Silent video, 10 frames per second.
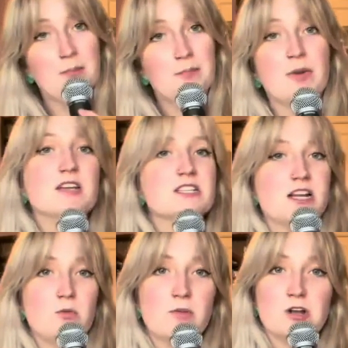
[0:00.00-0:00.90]

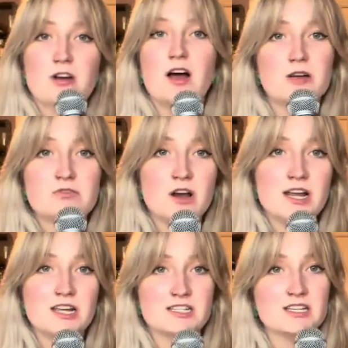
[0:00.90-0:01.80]
Basically, women are not
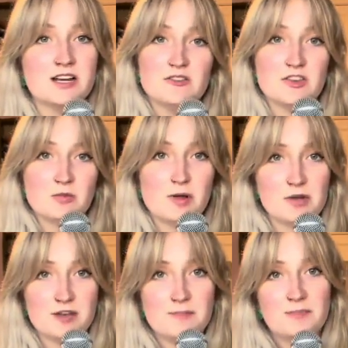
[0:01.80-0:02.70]
afraid of other
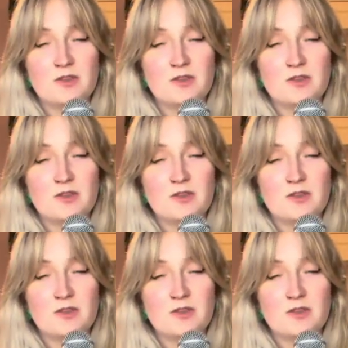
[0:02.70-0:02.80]
women,